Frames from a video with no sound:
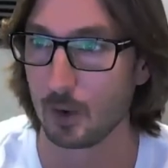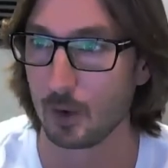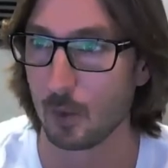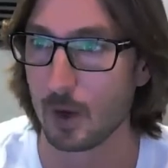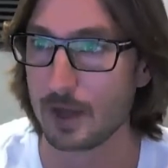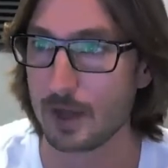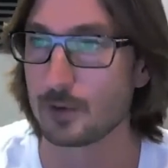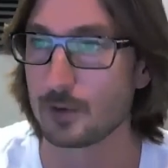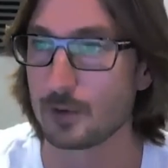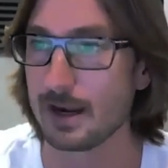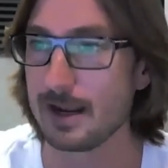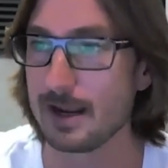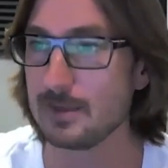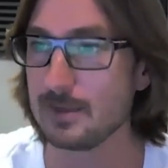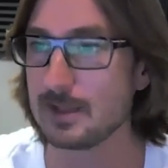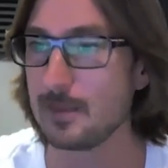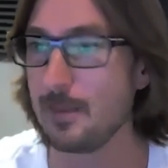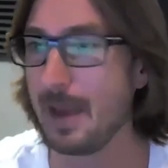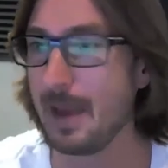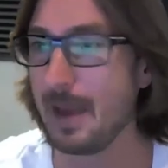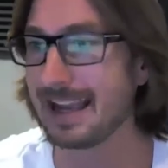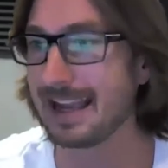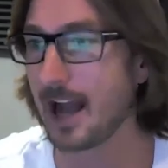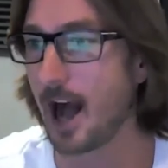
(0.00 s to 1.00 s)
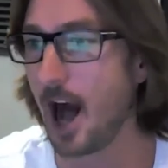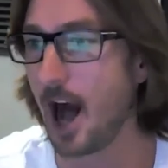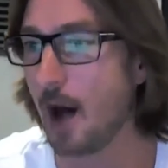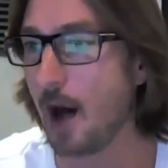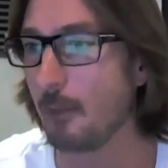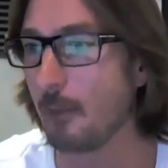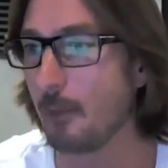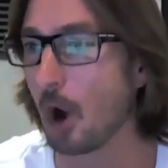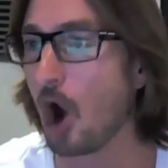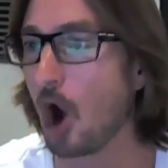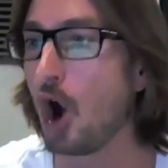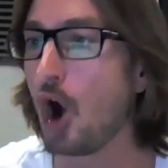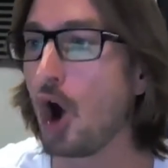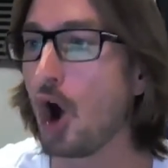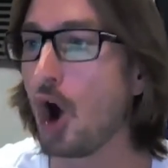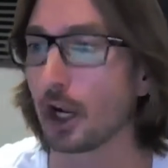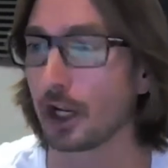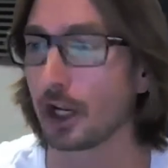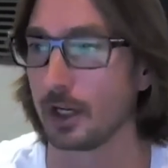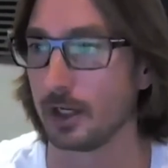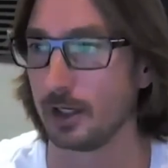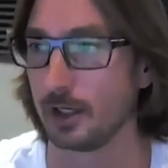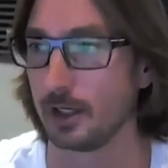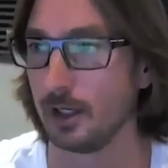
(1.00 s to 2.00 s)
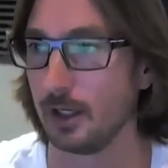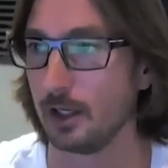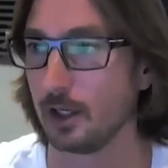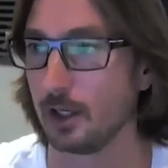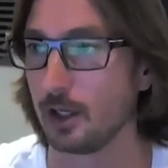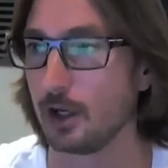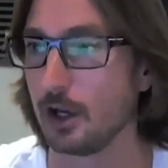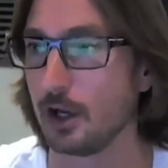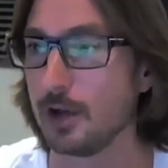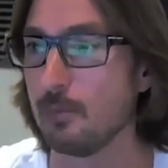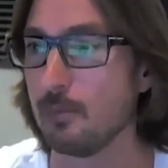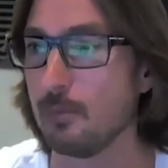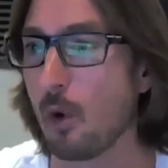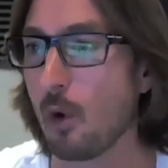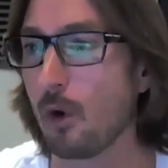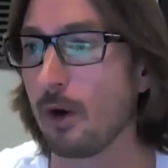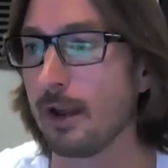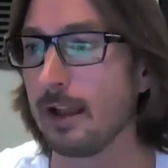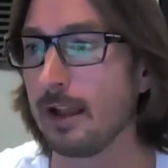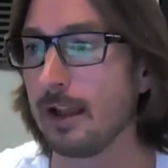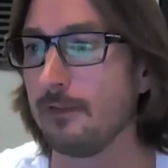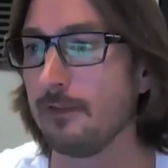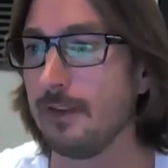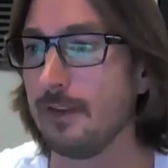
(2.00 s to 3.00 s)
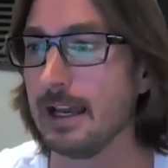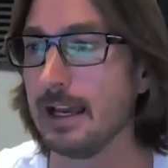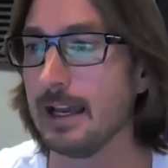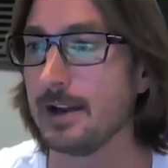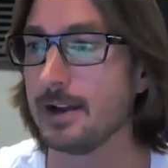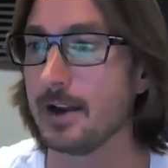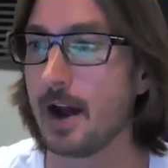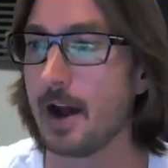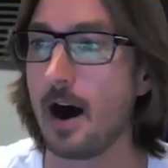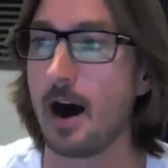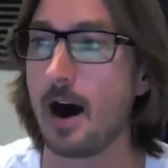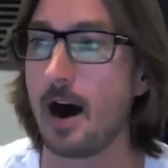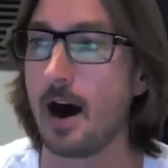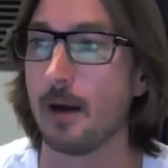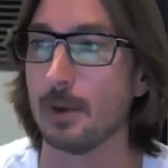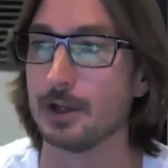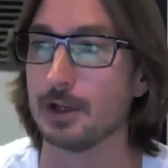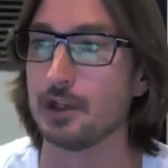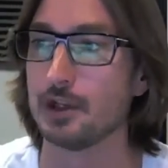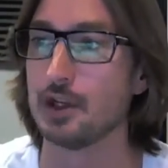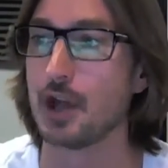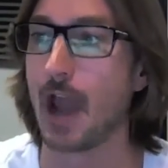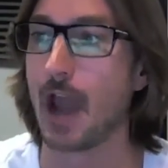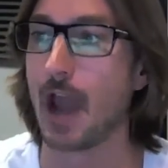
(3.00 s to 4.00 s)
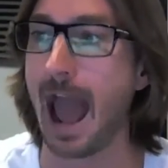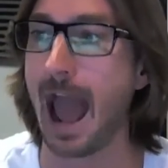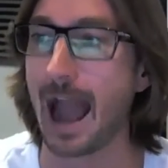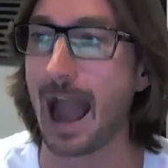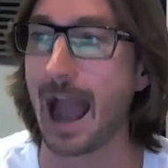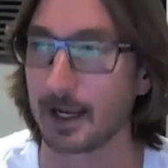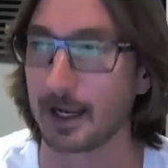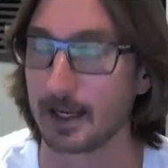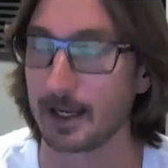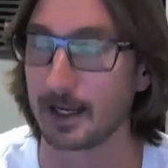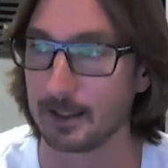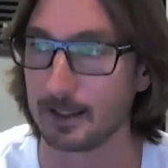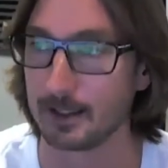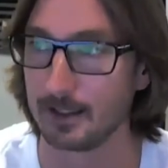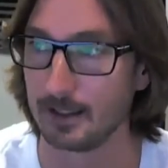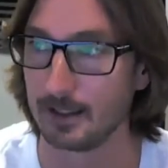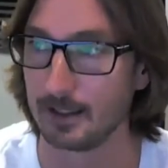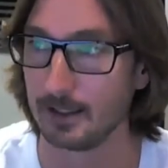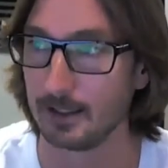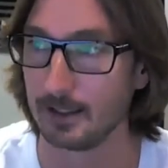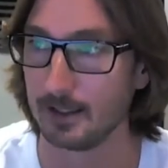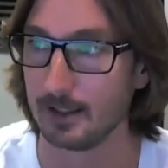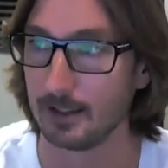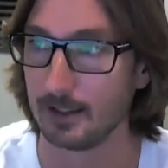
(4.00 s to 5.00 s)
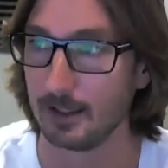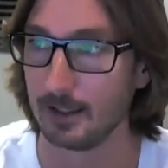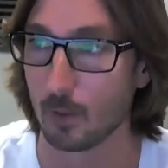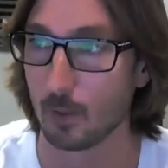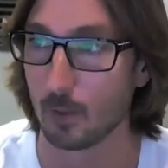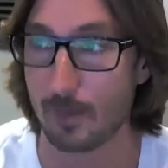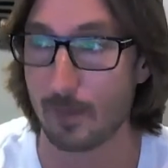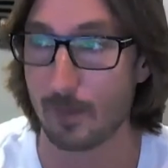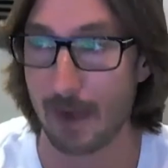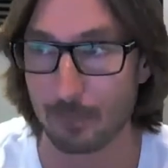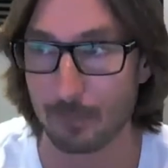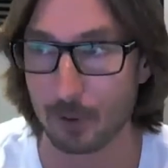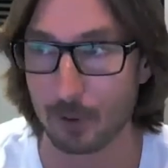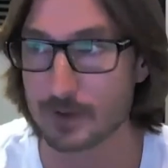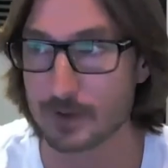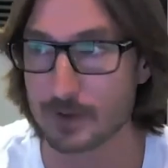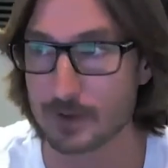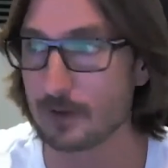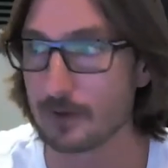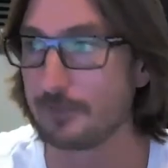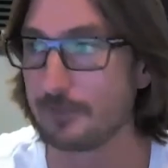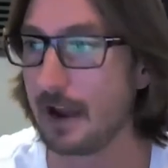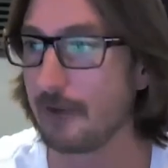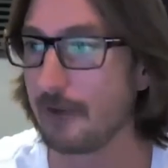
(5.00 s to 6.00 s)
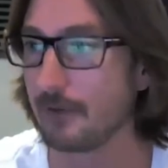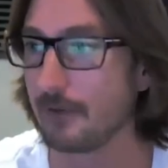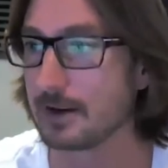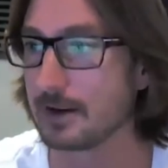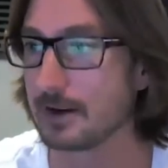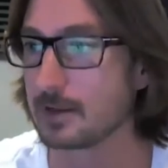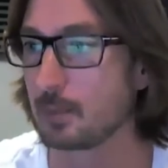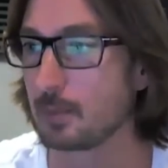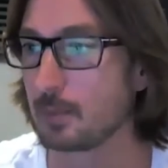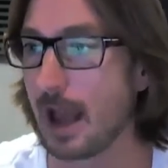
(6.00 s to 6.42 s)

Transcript: What Dreams May Come, Hook, Good Morning Vietnam, Jack. One of my personal favorites